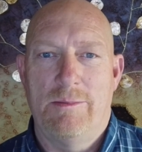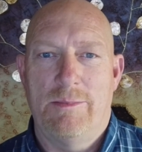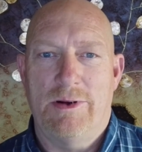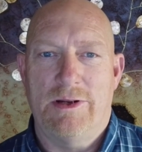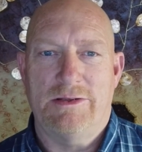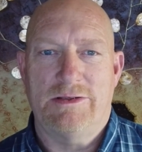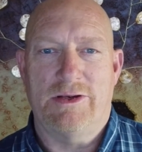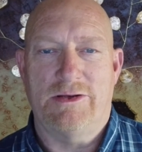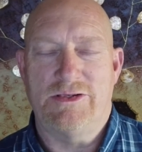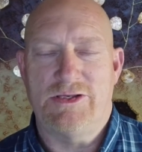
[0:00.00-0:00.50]

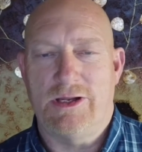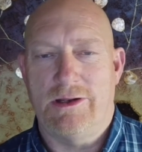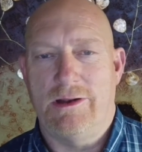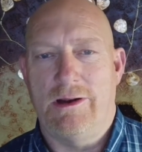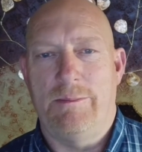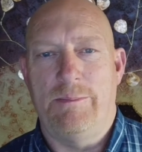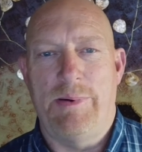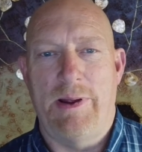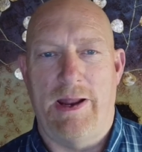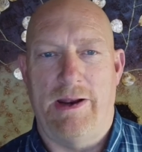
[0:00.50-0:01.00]
But as I was sitting
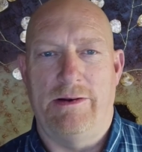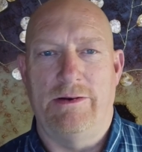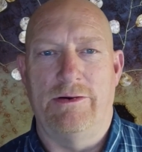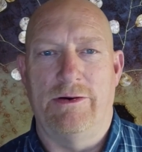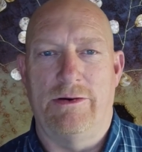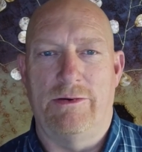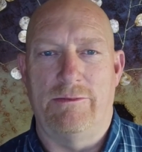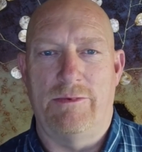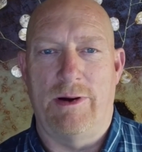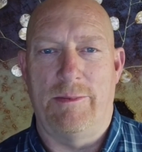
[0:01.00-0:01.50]
there petting
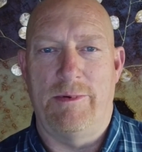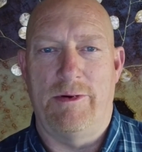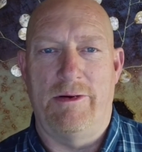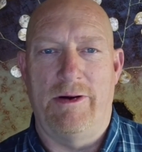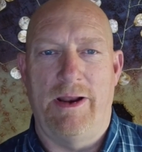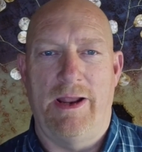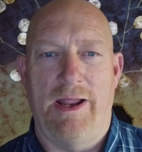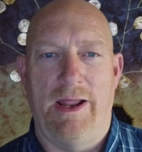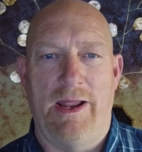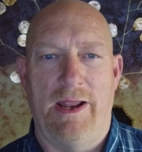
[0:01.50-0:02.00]
her, rubbing
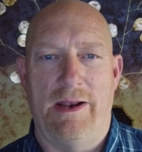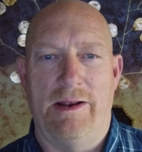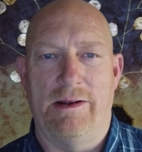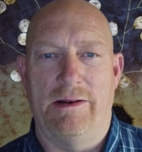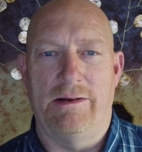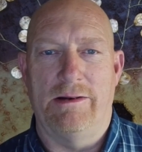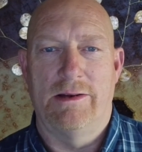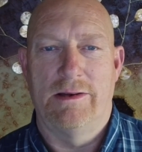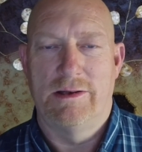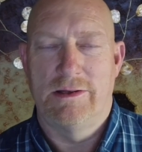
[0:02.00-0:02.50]
her head,
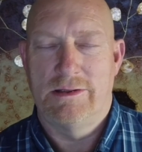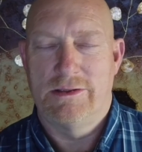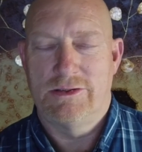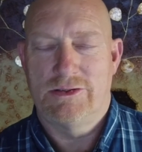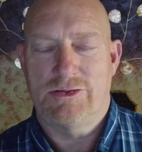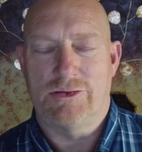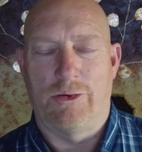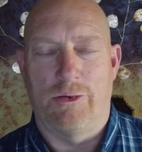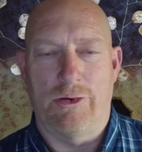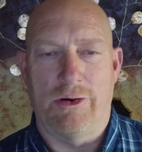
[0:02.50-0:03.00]
and
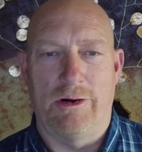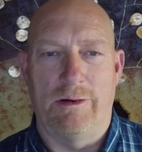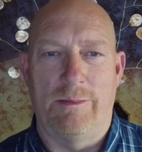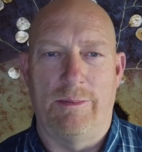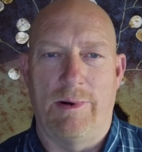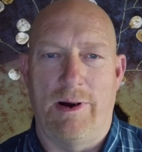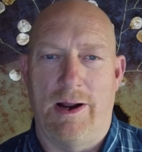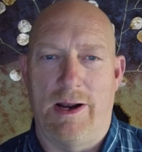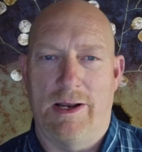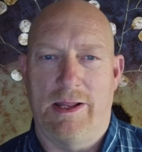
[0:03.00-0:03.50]
stroking her
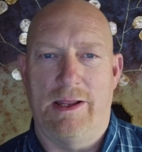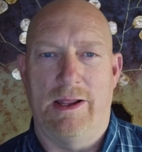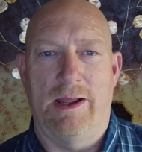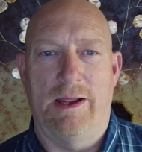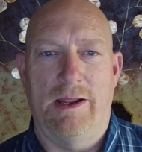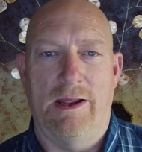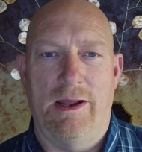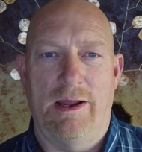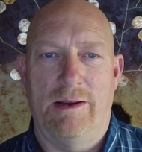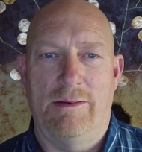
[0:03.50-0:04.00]
body,
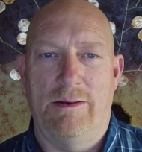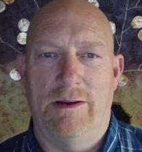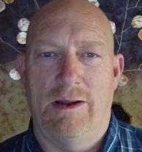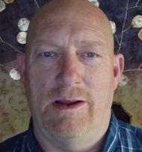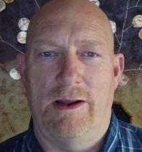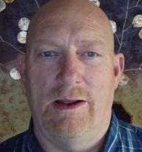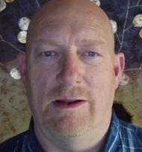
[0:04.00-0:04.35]
I, I,